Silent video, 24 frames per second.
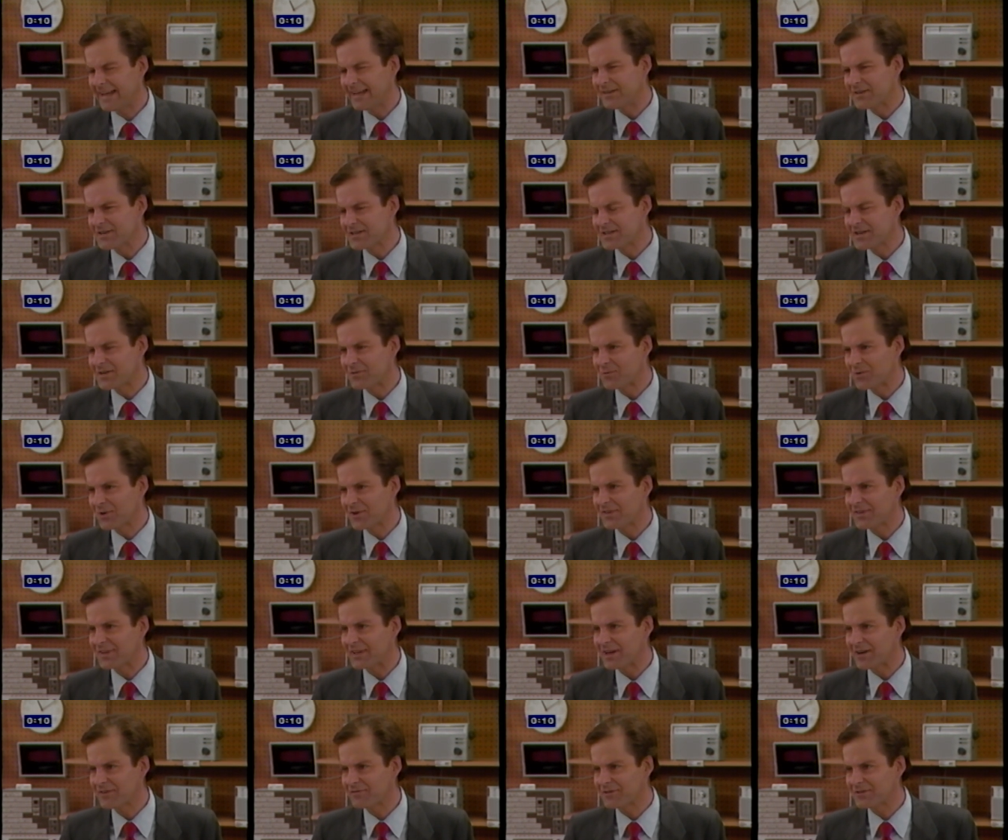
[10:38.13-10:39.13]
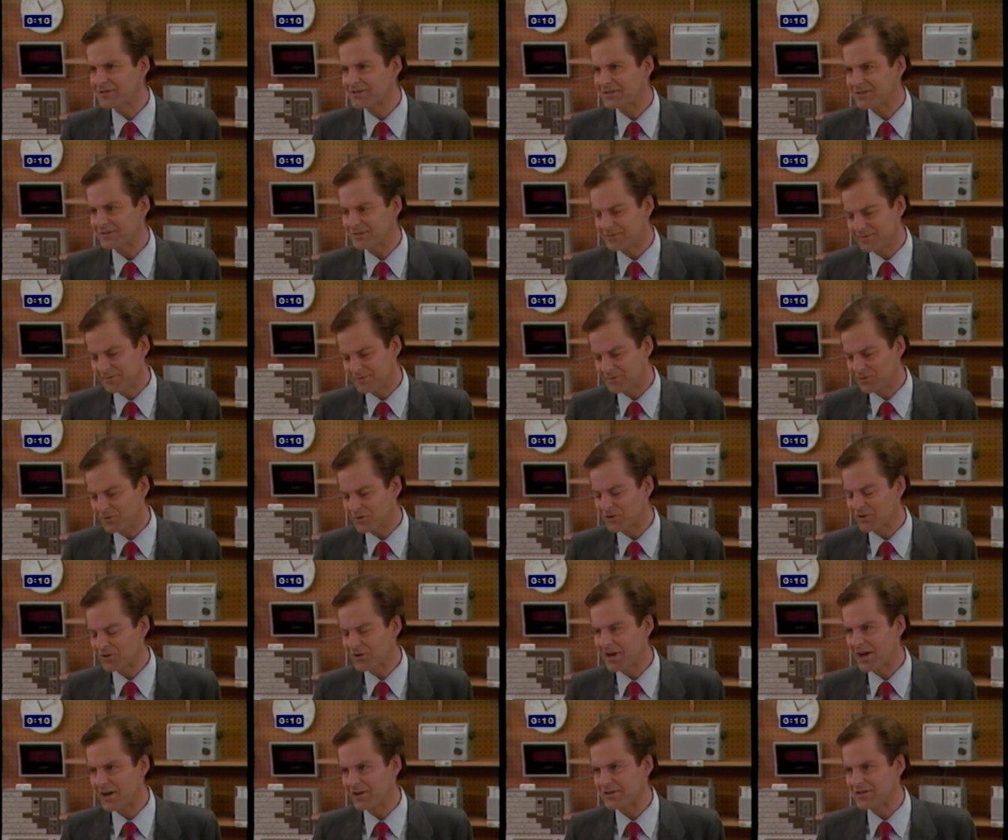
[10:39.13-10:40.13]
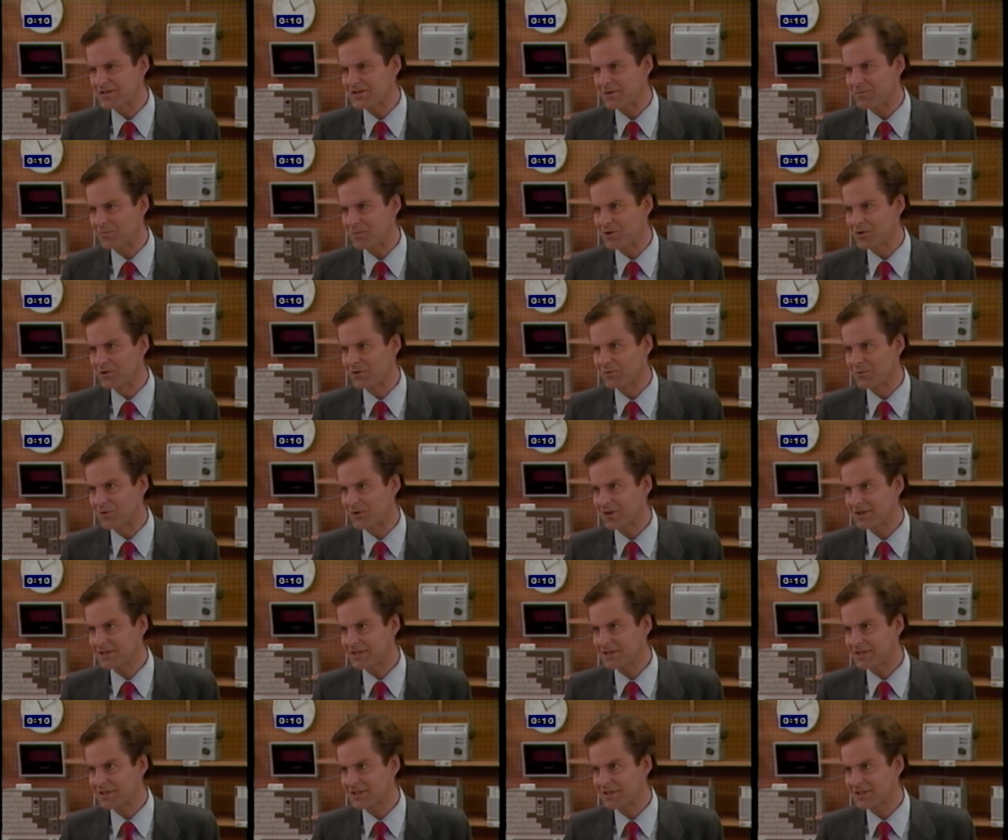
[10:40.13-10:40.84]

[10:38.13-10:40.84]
Now, isn't it worth the effort to learn how this computer